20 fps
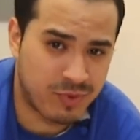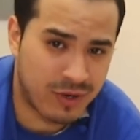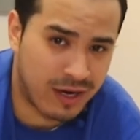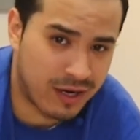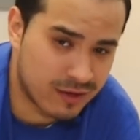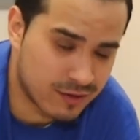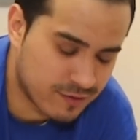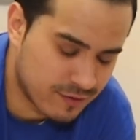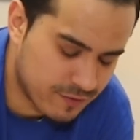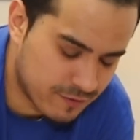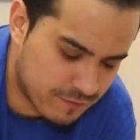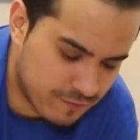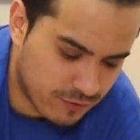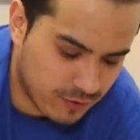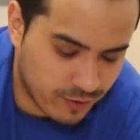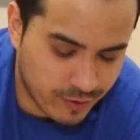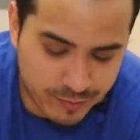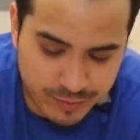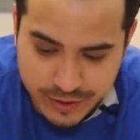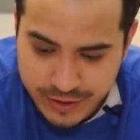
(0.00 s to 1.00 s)
product of your
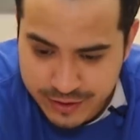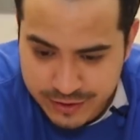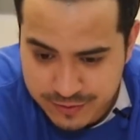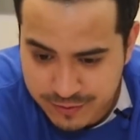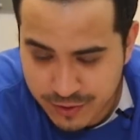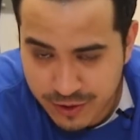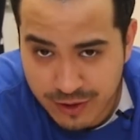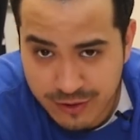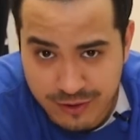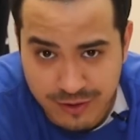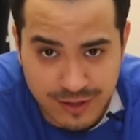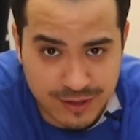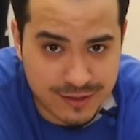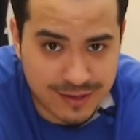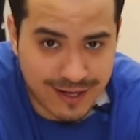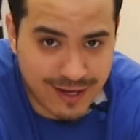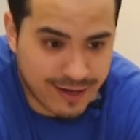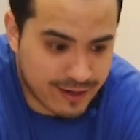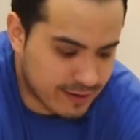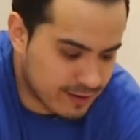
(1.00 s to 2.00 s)
flooring, because we all know
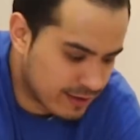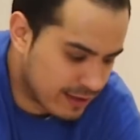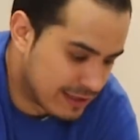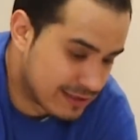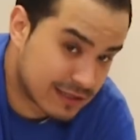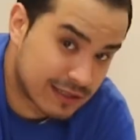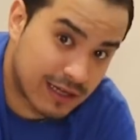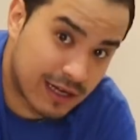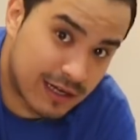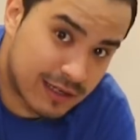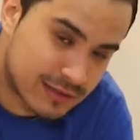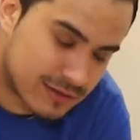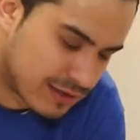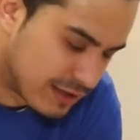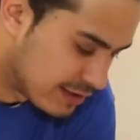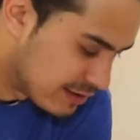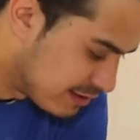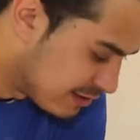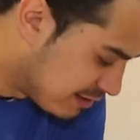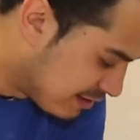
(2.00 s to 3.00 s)
that's a headache as a
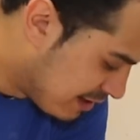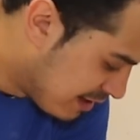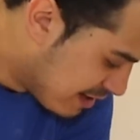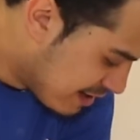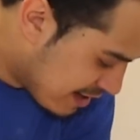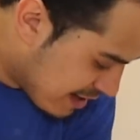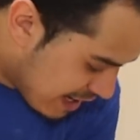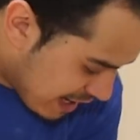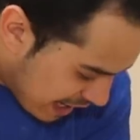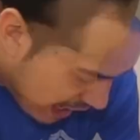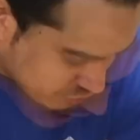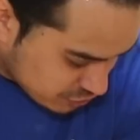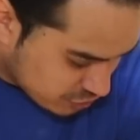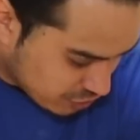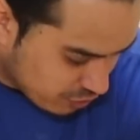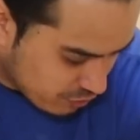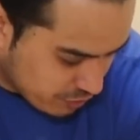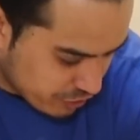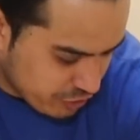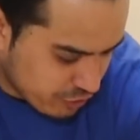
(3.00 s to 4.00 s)
contractor.
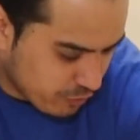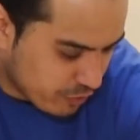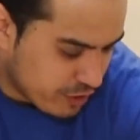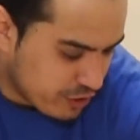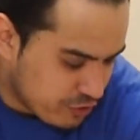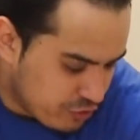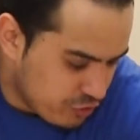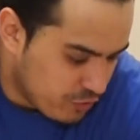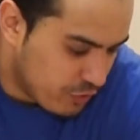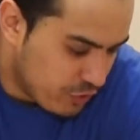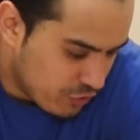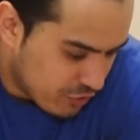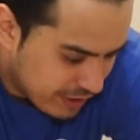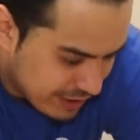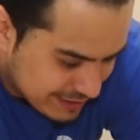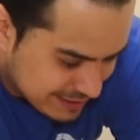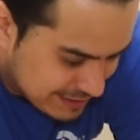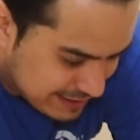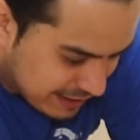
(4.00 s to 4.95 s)
So what you want to do when you get a